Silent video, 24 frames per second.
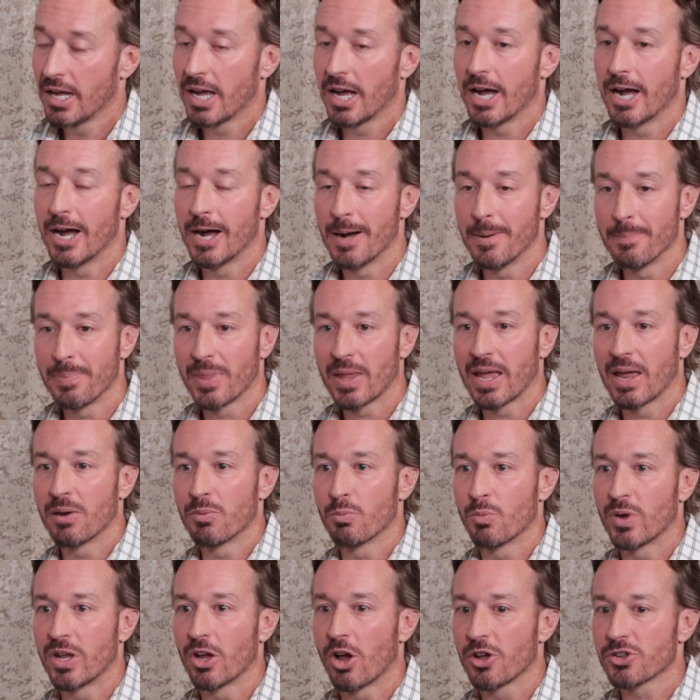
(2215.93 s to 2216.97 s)

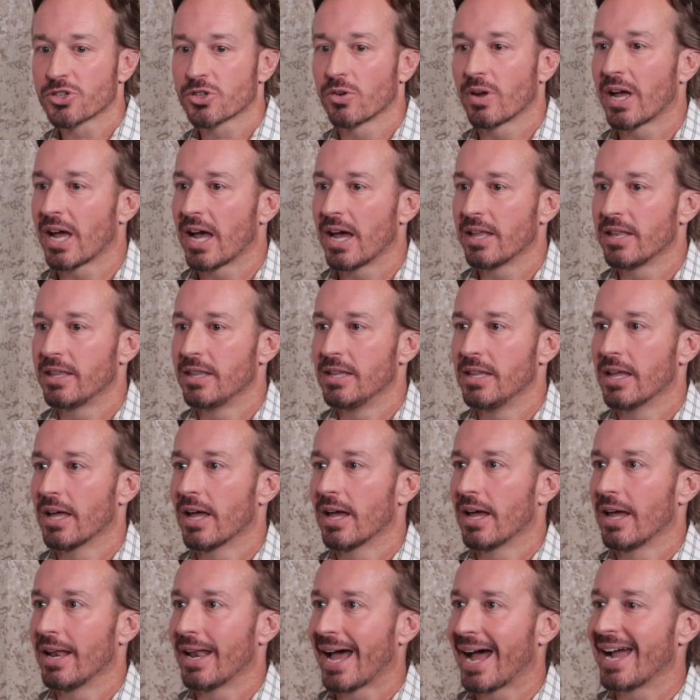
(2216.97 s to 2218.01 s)
And we also had
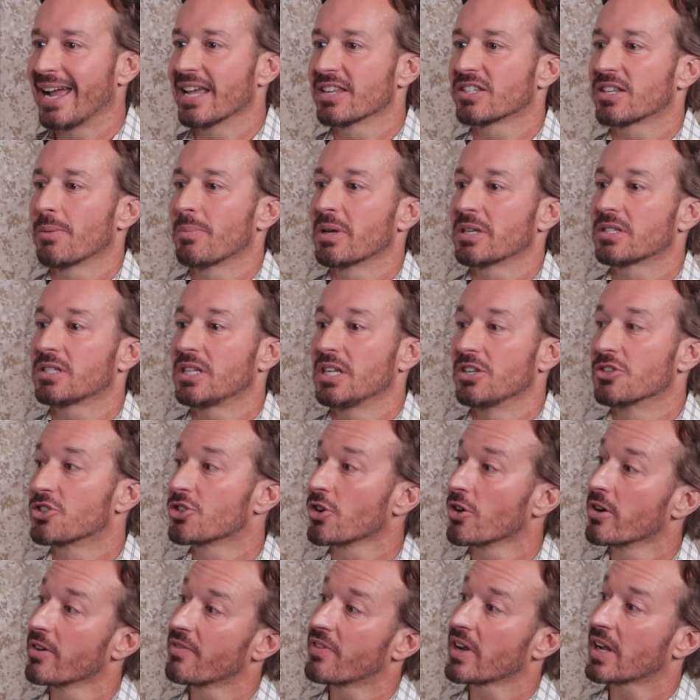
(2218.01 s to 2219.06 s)
an ISMST
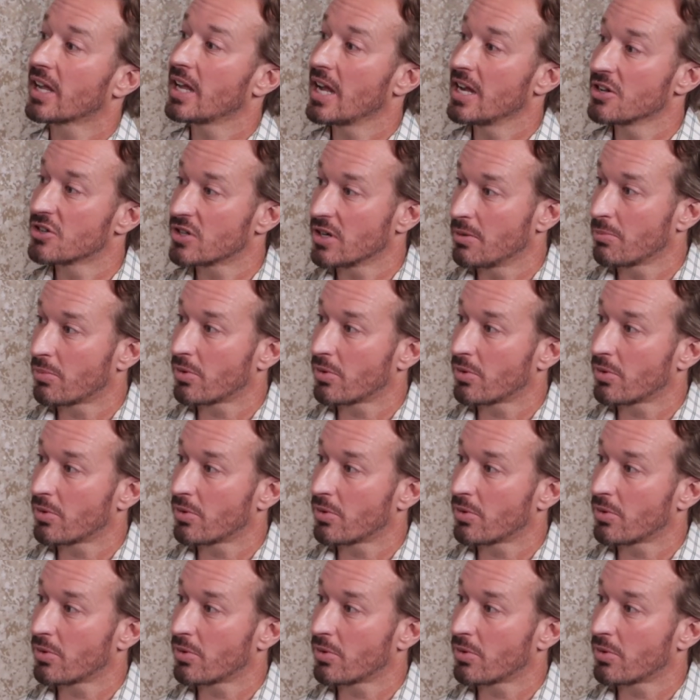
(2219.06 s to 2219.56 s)
certification